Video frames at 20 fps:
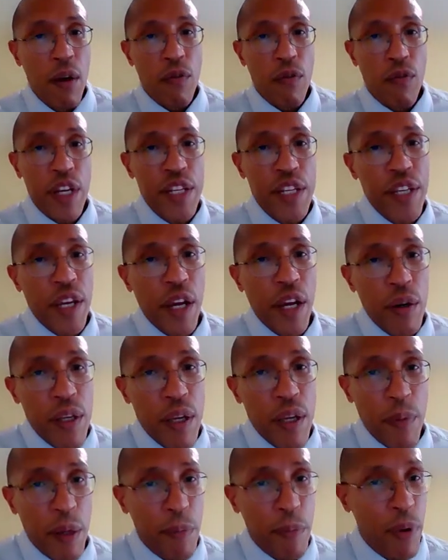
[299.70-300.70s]
Retail
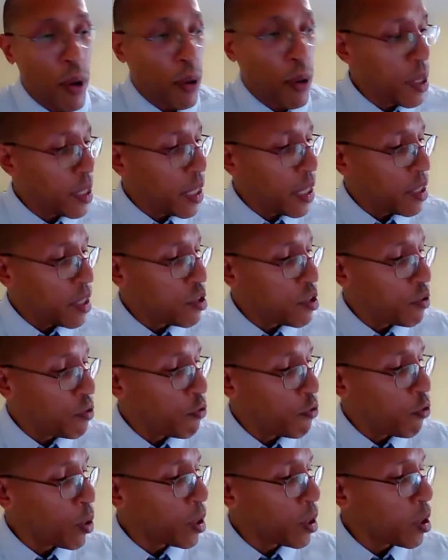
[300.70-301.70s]
can be broken into
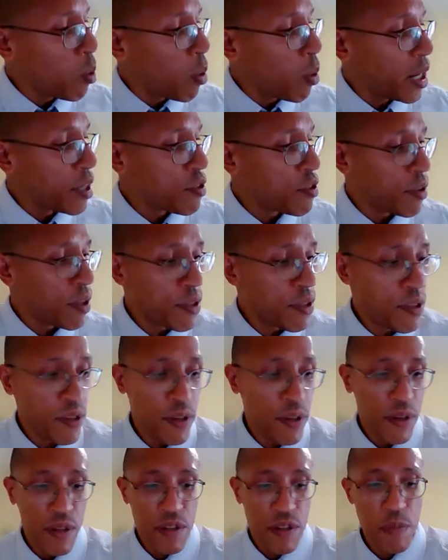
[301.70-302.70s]
4
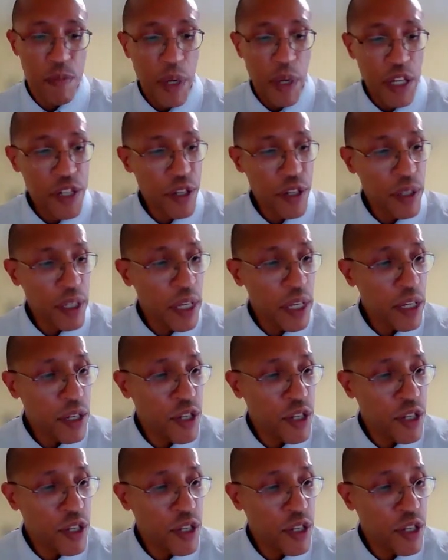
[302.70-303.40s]
quadrants: specialty,